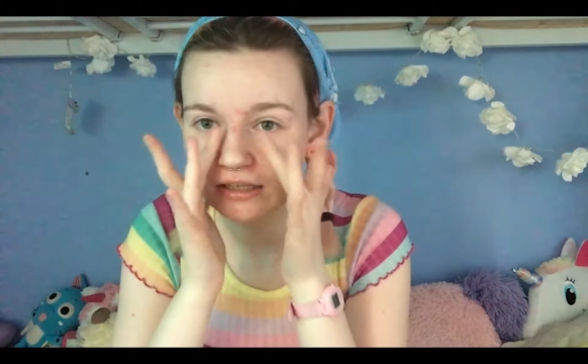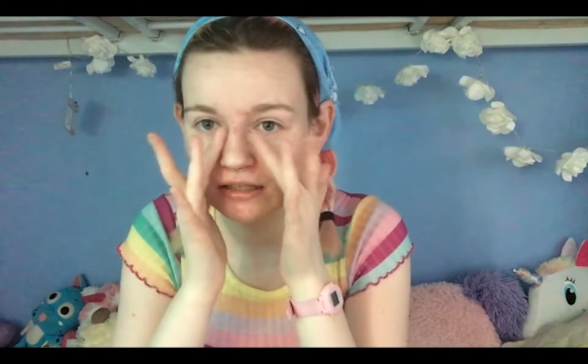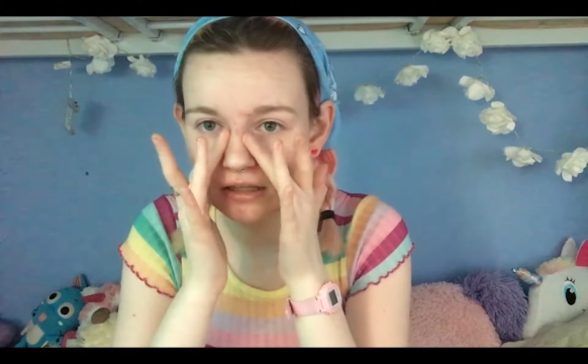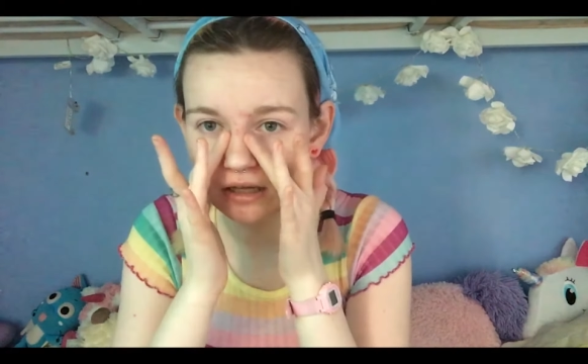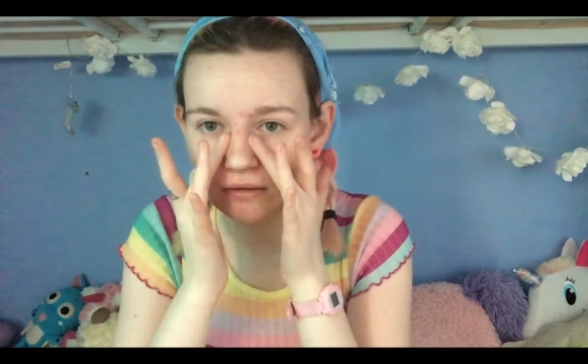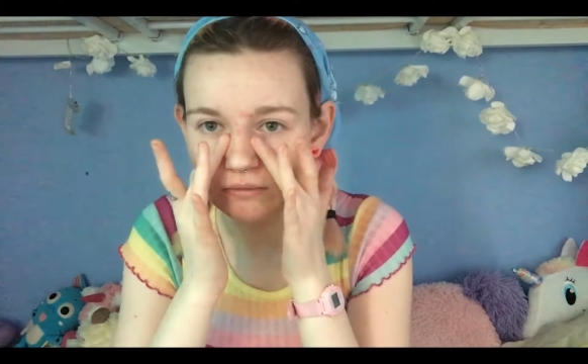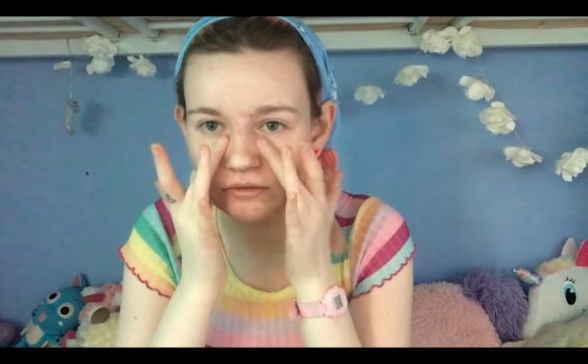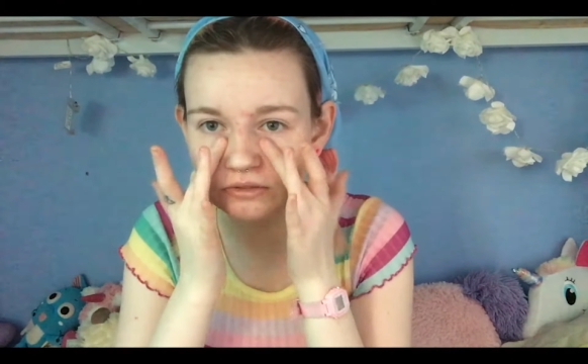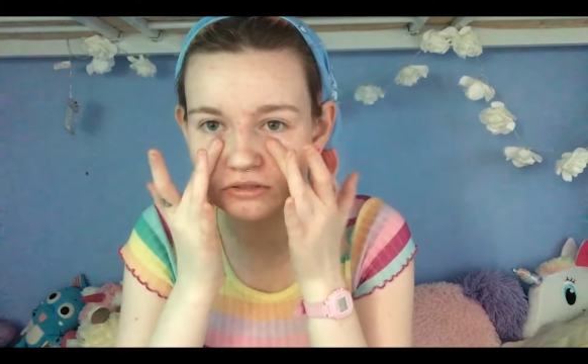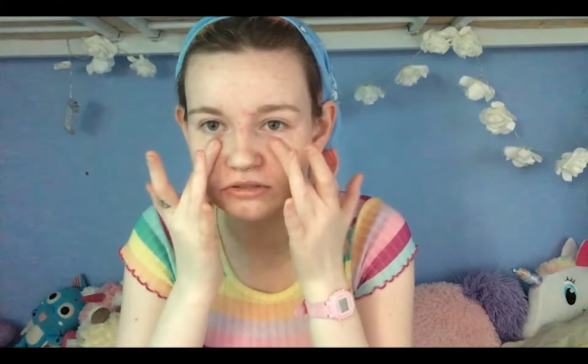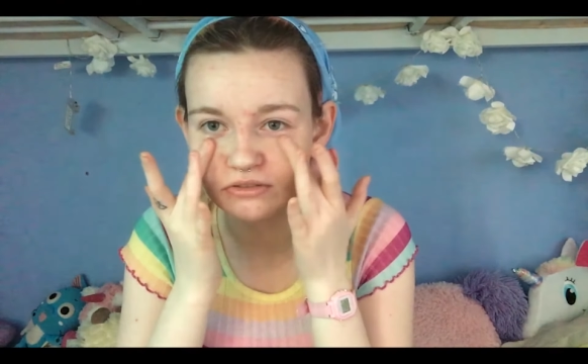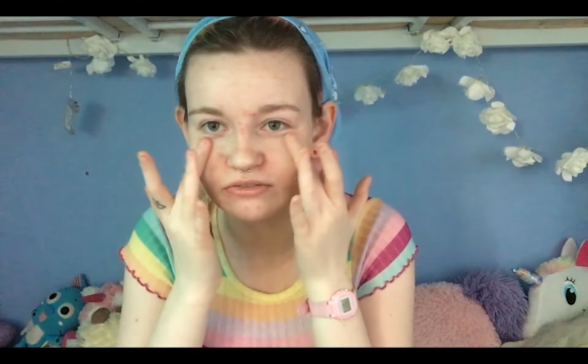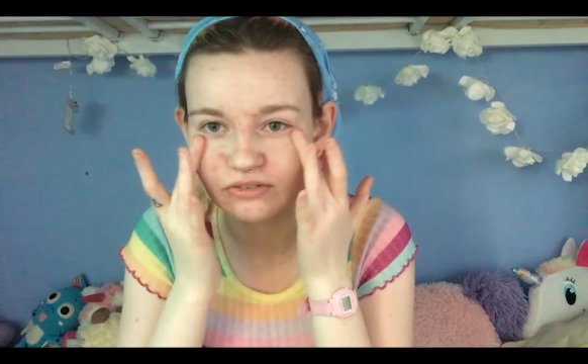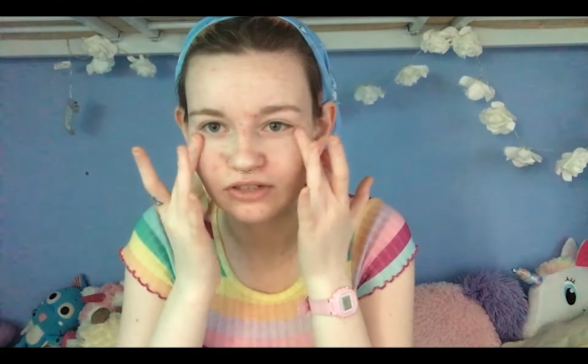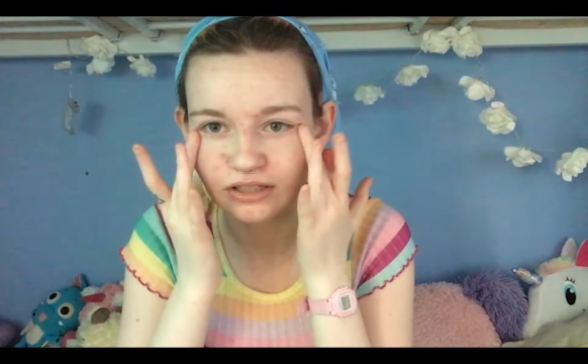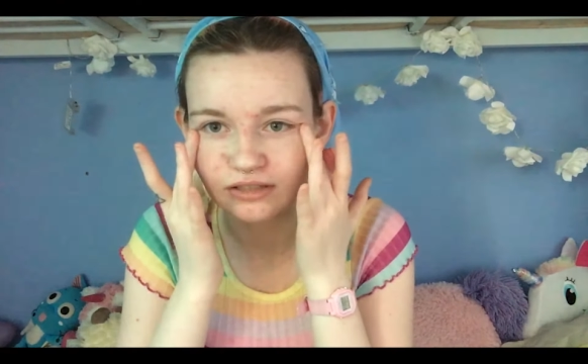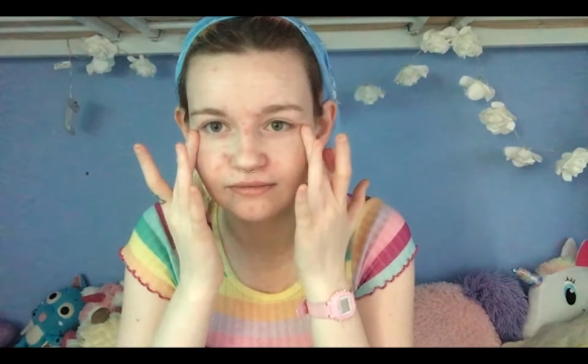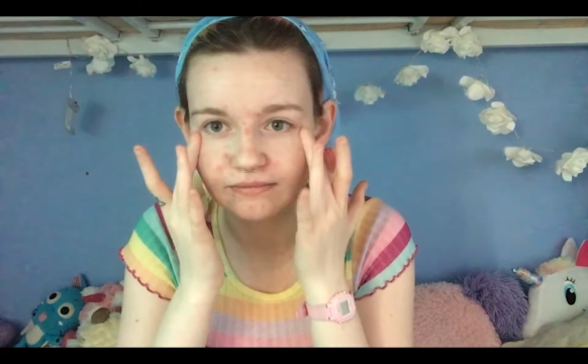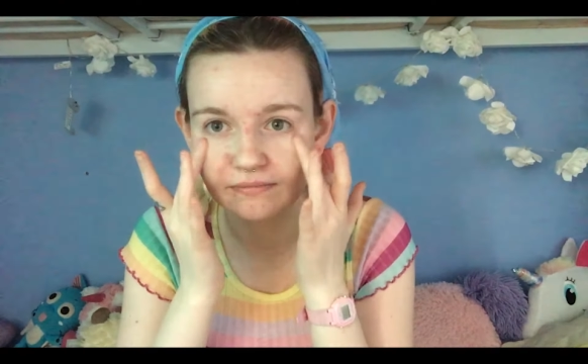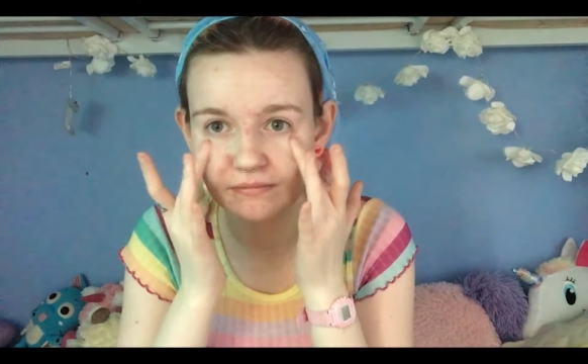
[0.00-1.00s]
That was not
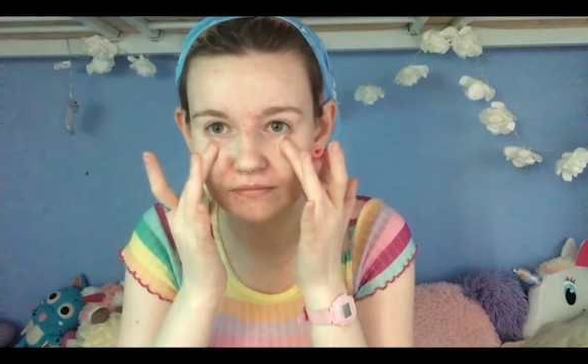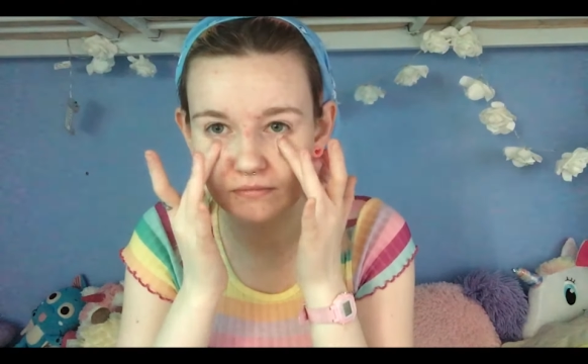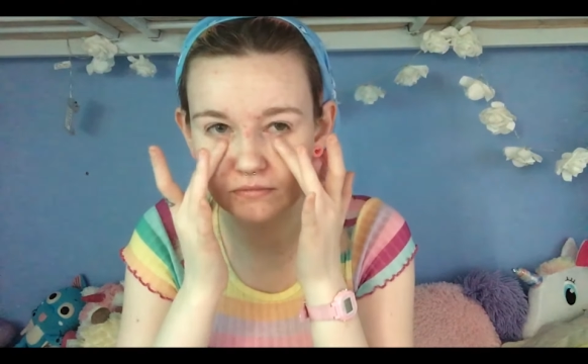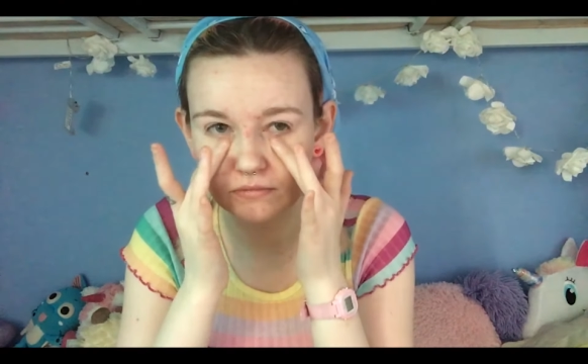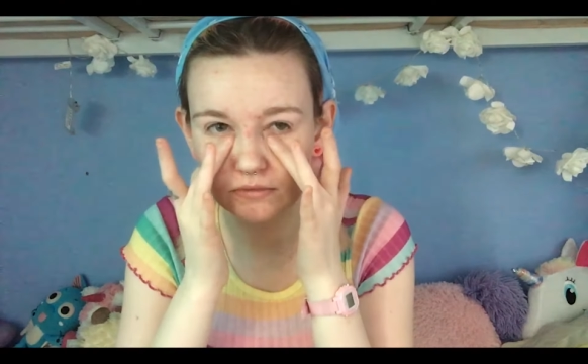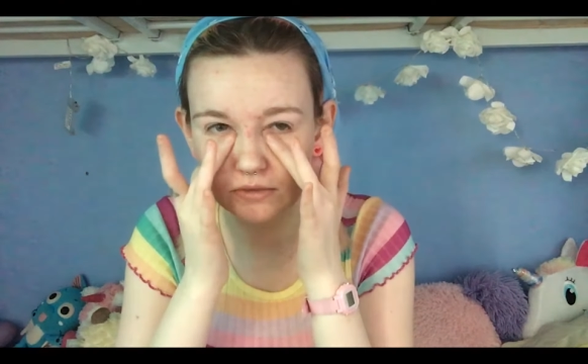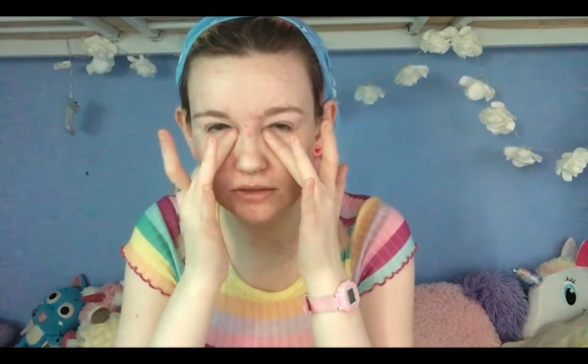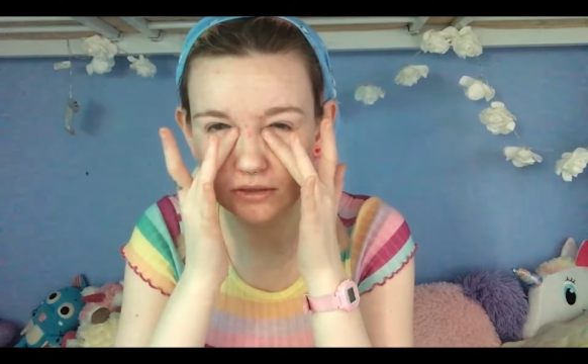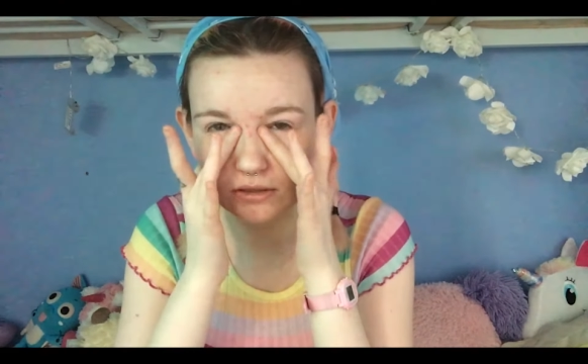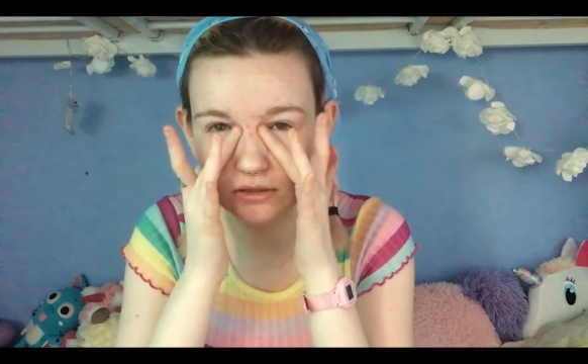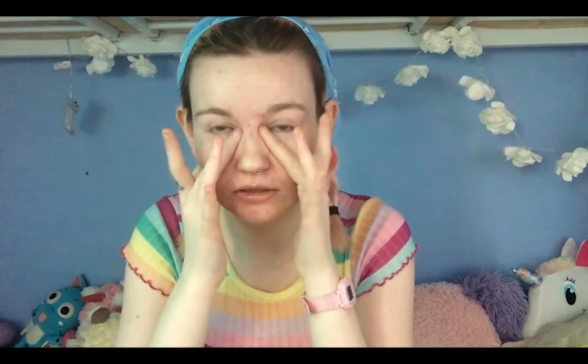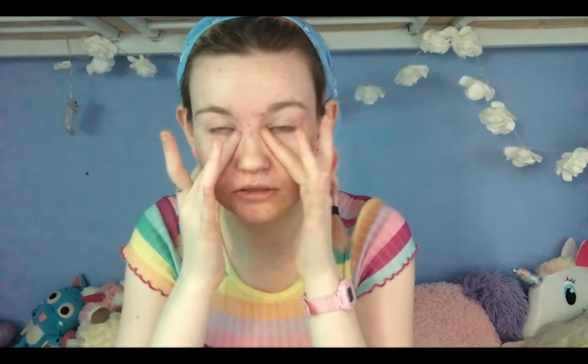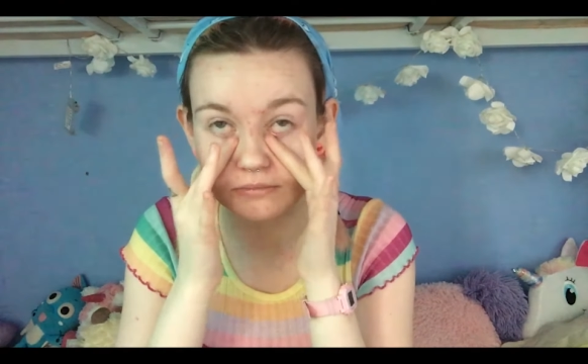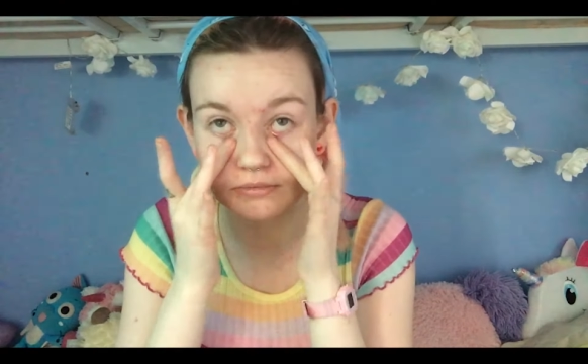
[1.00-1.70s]
fun, so